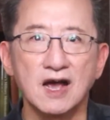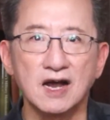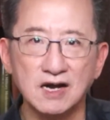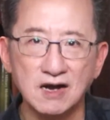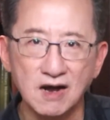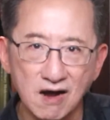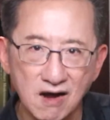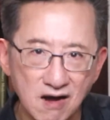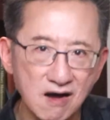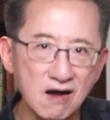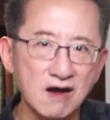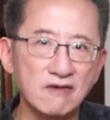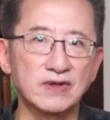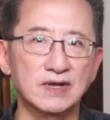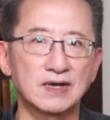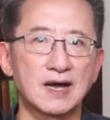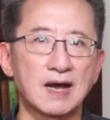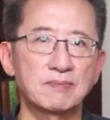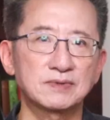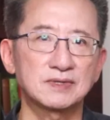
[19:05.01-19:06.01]

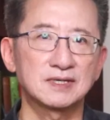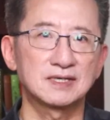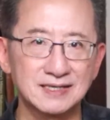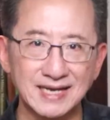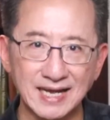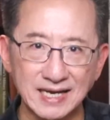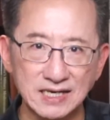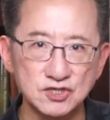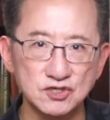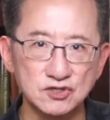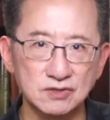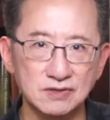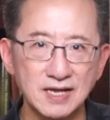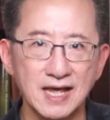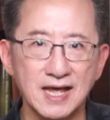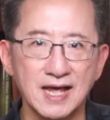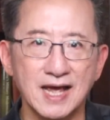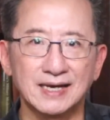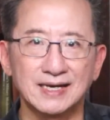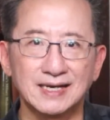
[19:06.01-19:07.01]
carving up the nation
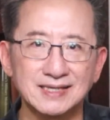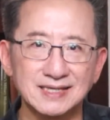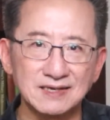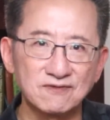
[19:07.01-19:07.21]
and